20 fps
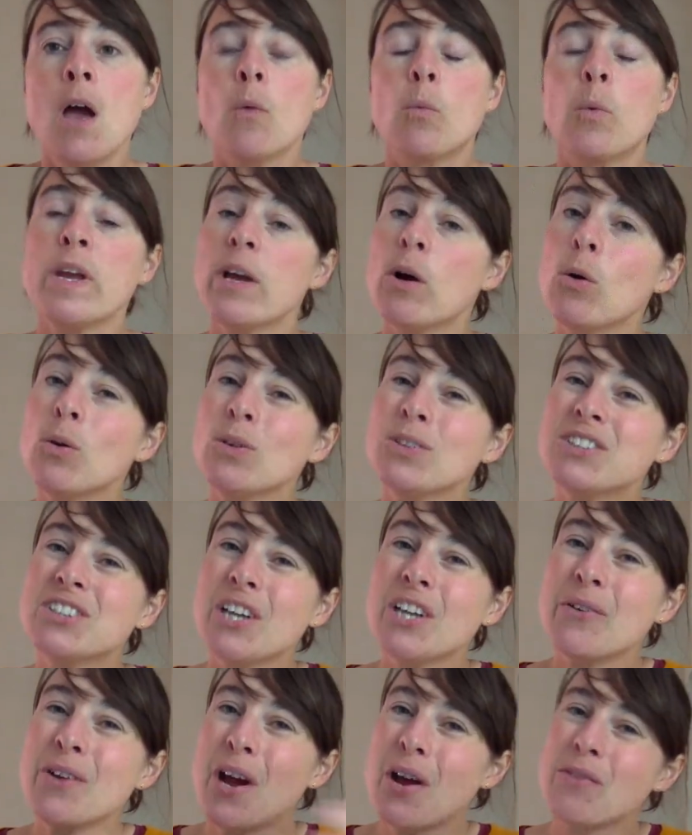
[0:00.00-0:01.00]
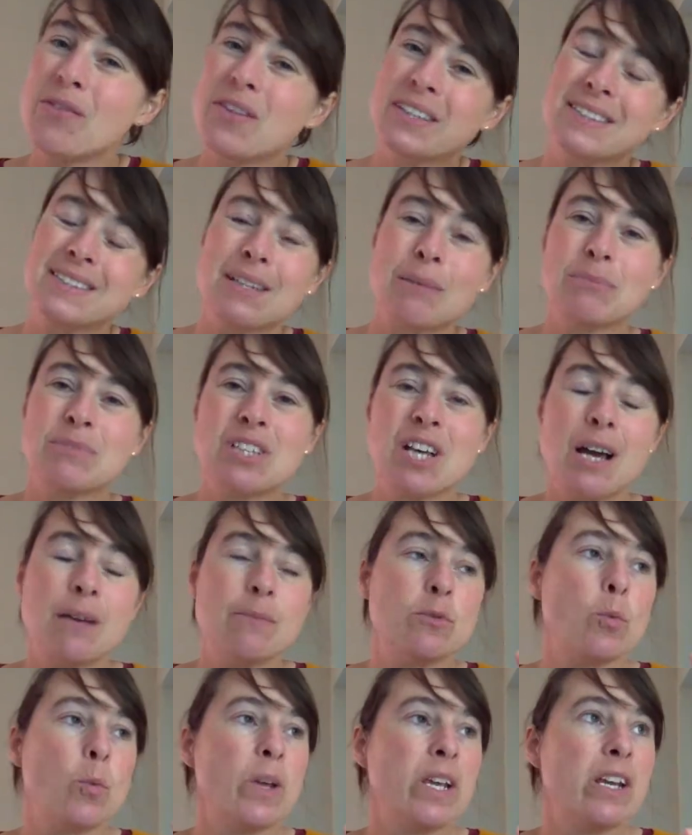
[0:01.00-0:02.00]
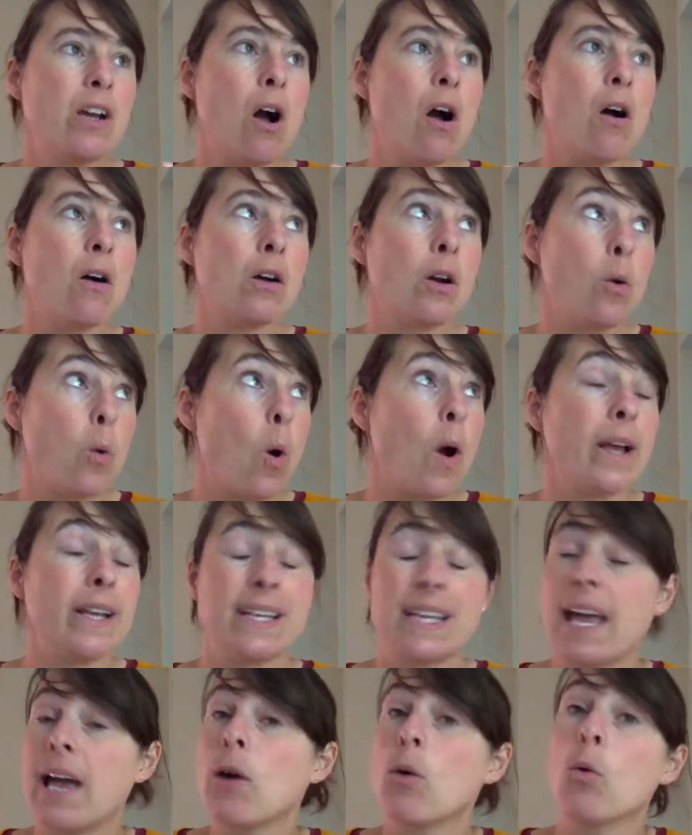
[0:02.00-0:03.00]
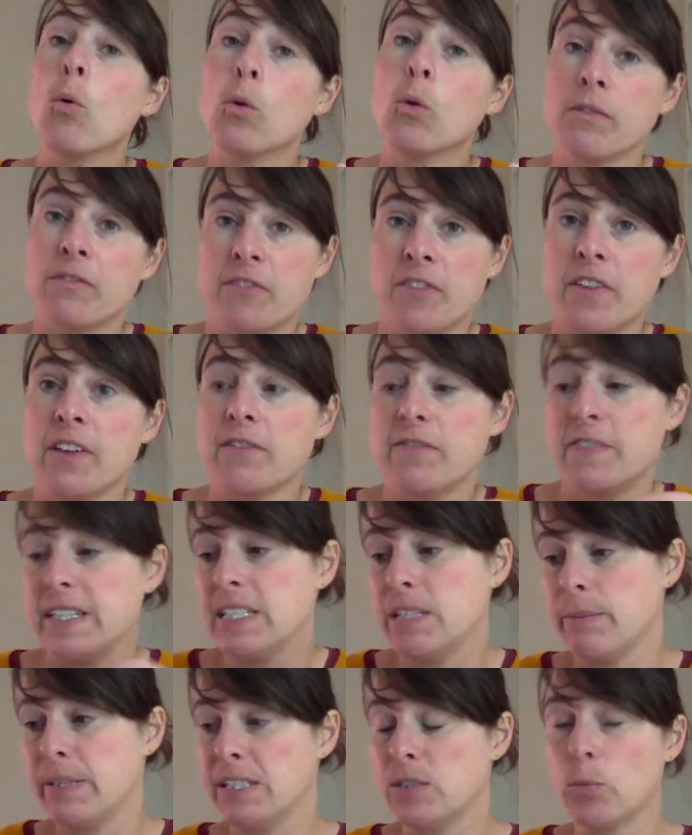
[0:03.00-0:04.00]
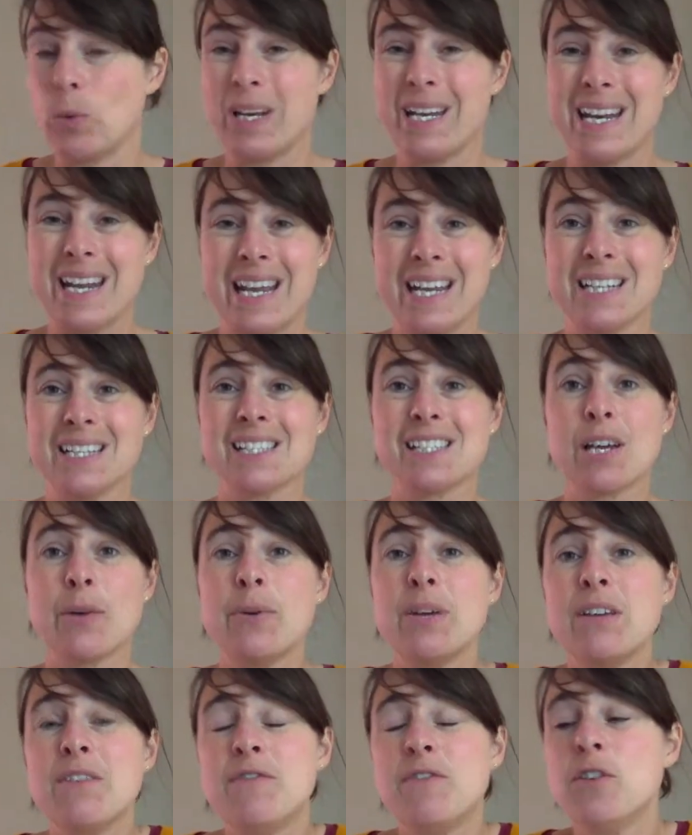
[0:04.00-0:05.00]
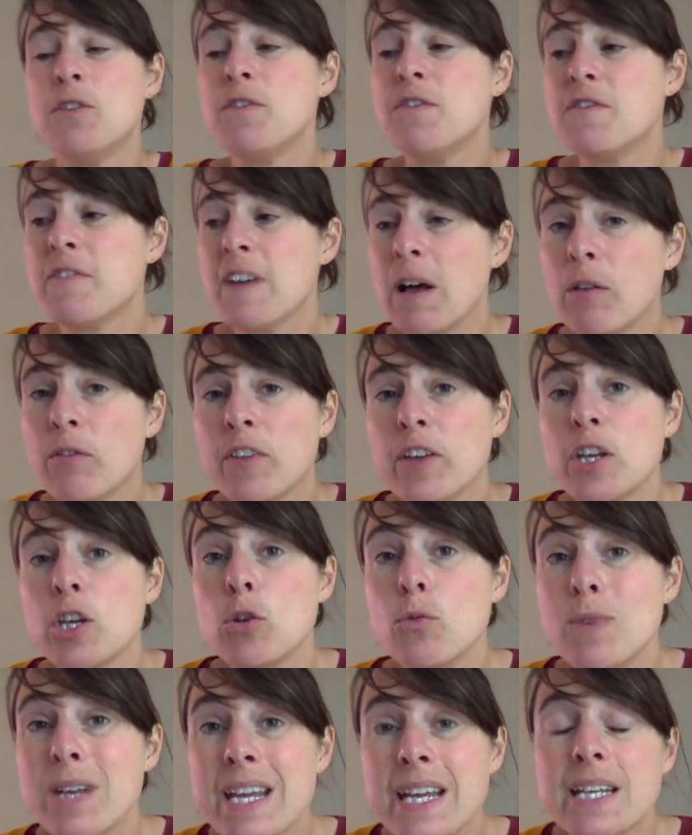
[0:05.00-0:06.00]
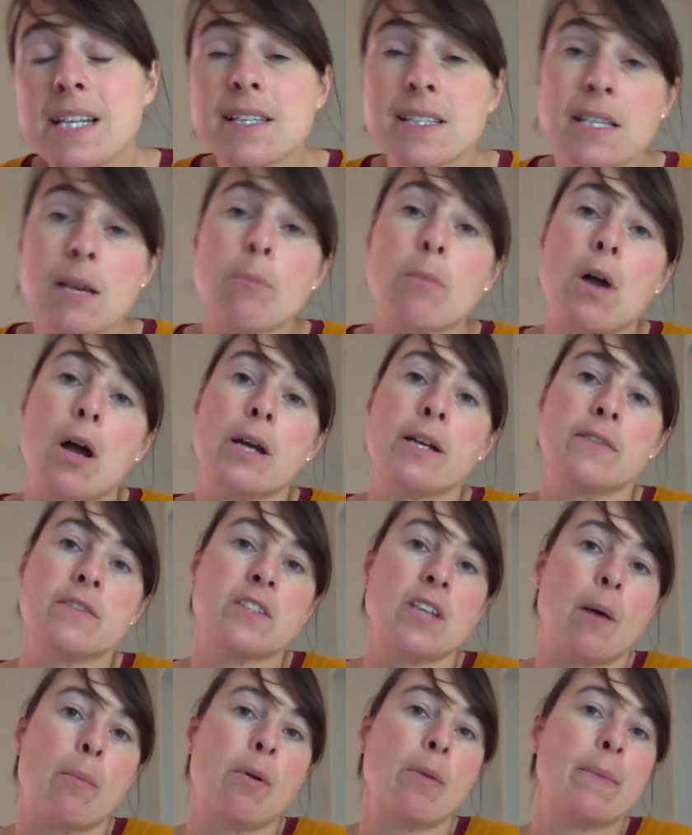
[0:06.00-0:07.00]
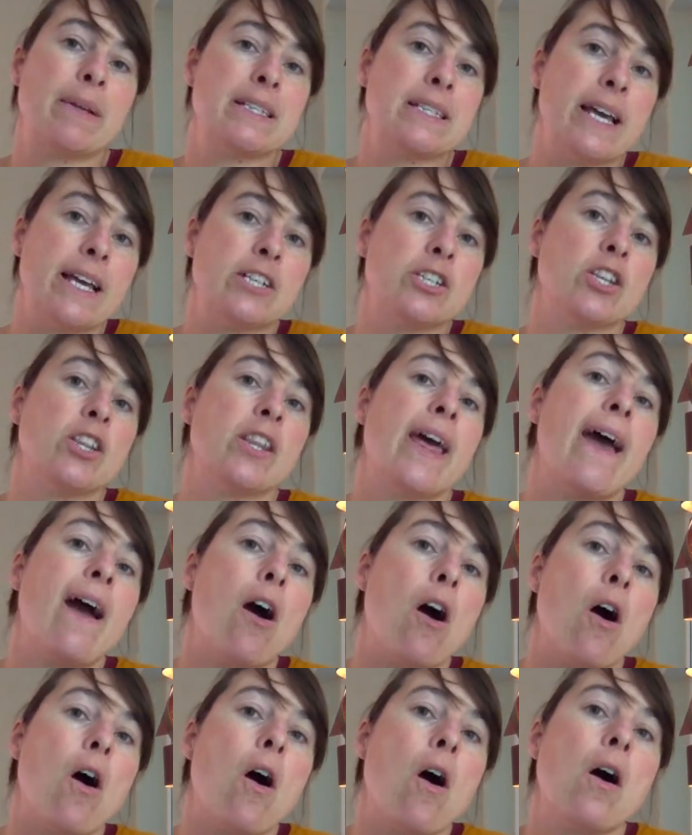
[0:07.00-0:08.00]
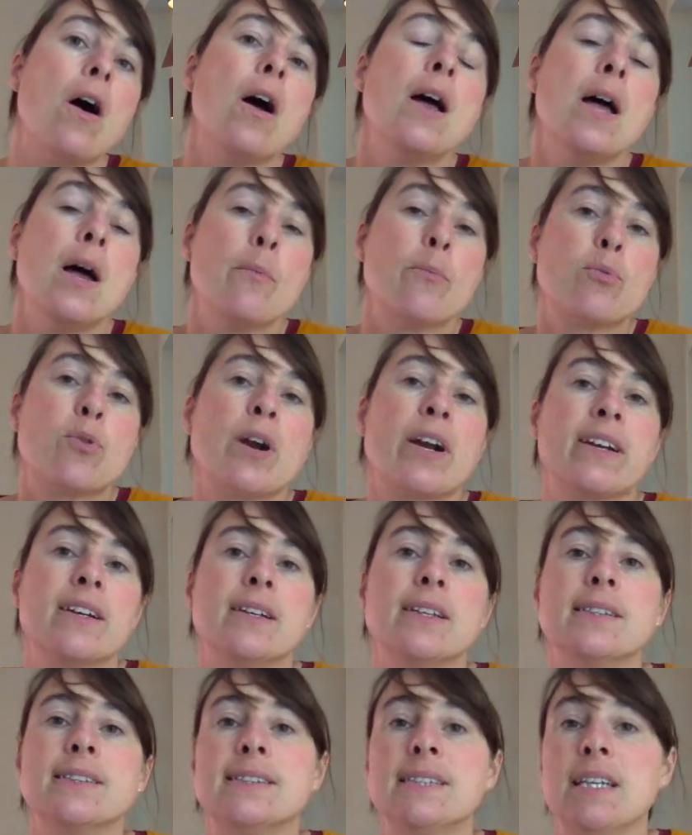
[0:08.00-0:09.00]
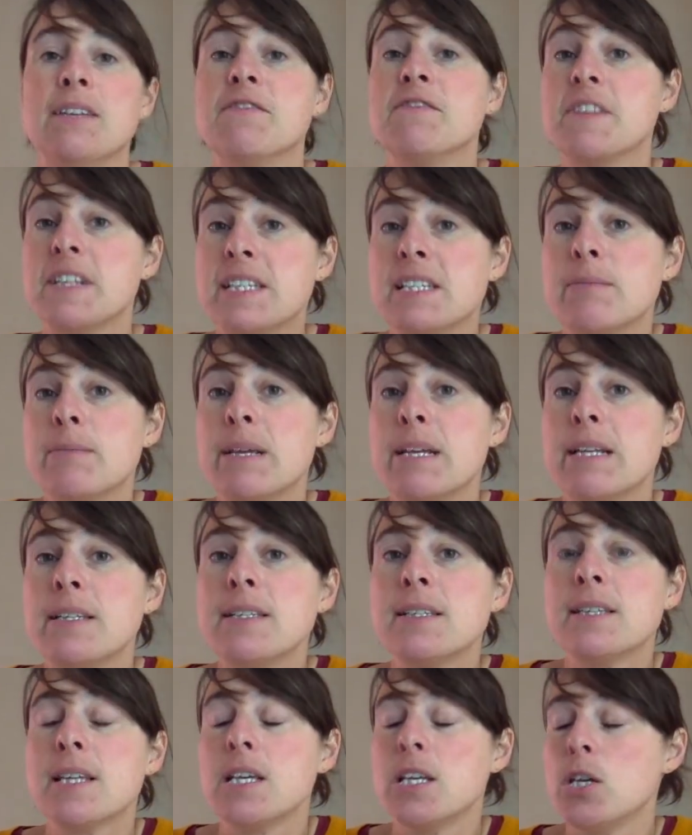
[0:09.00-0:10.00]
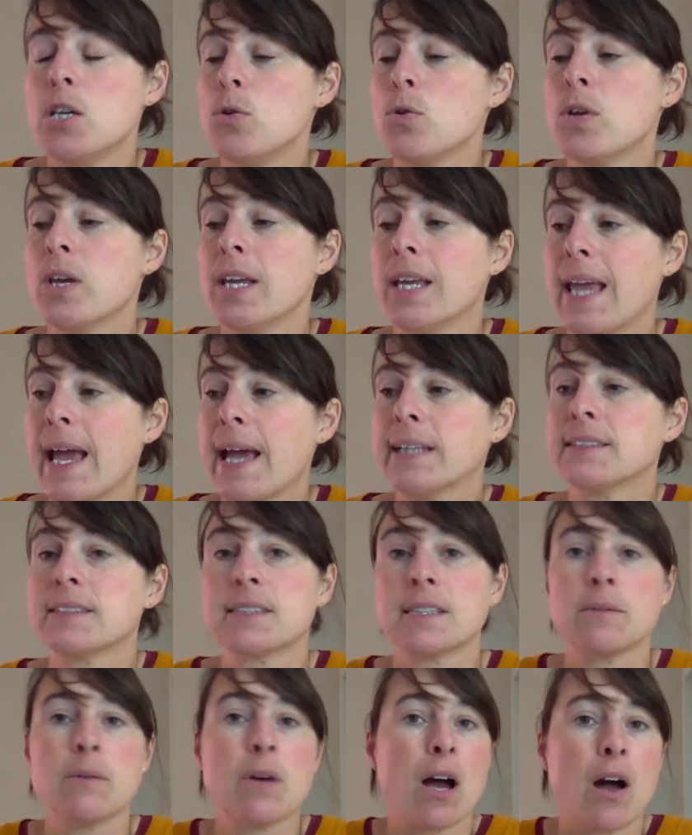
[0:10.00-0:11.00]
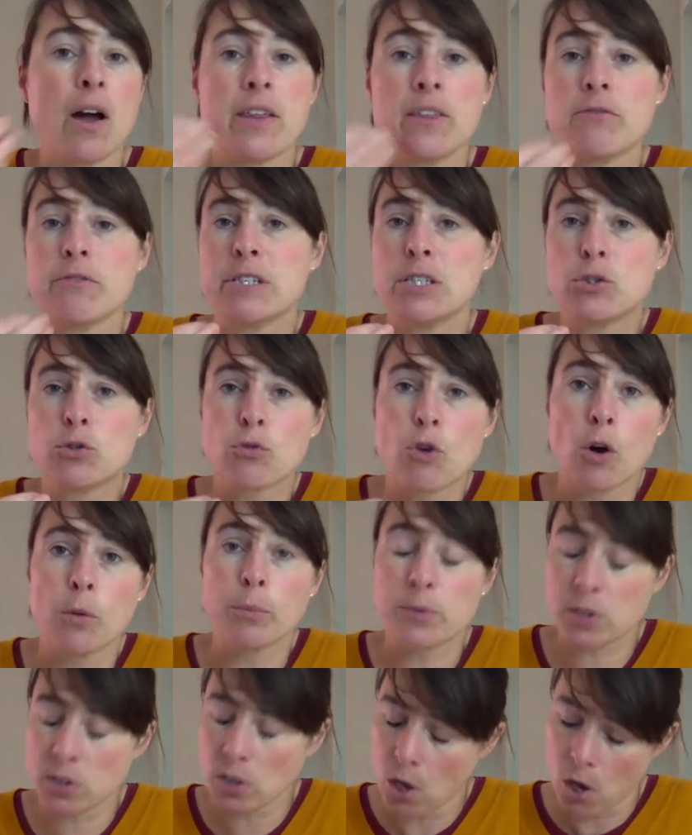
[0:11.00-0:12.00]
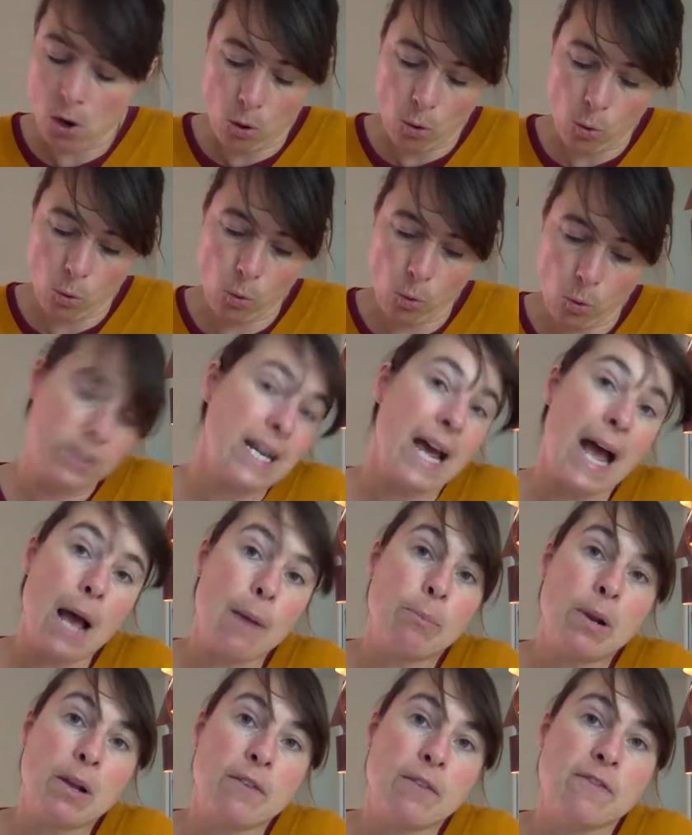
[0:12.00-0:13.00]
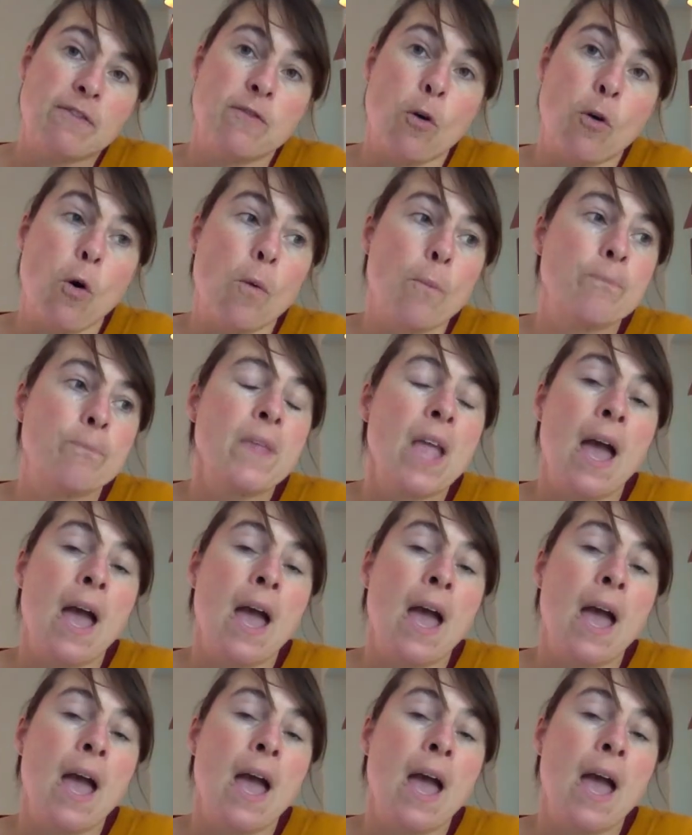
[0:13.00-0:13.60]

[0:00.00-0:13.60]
We also know that sometimes we can't quite get all of the vitamins we need. And so if you felt that you needed some kind of supplementation, there are pregnancy vitamins that you can get, so either in drops or tablet form,